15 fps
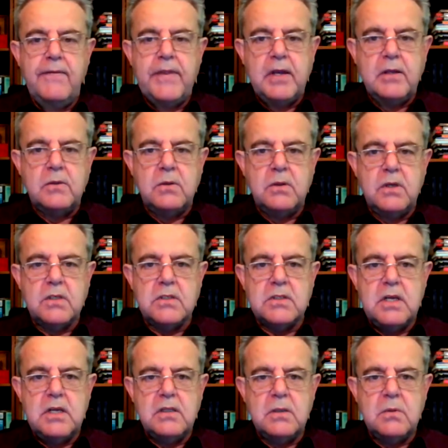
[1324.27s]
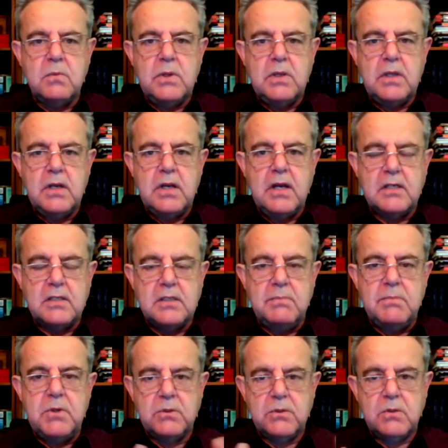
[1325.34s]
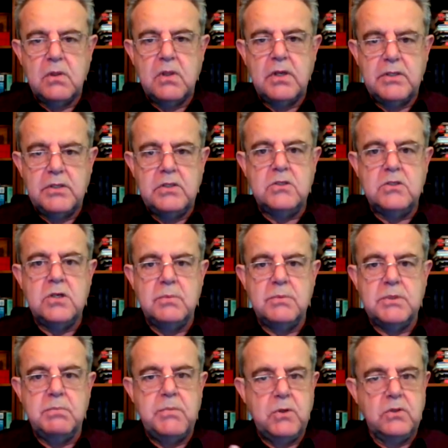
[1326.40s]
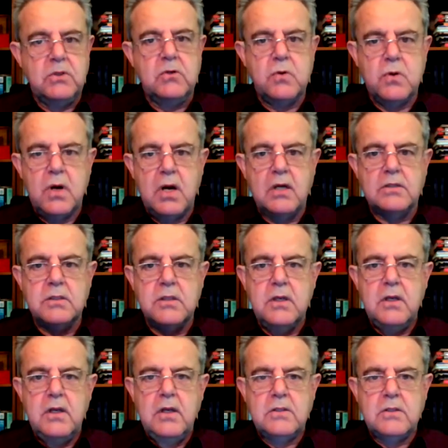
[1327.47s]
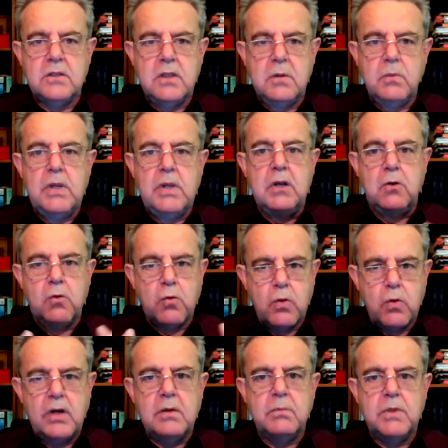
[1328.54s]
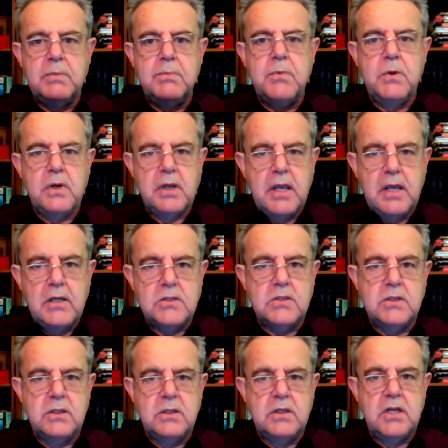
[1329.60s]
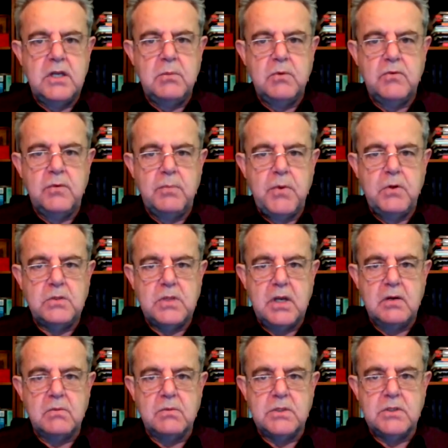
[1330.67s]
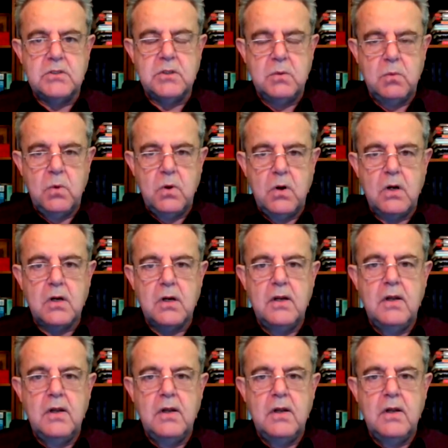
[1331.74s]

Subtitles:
And to the extent that we can actually build the relationships and build the trust so that we can credibly put a case on the table for post-acquisition work,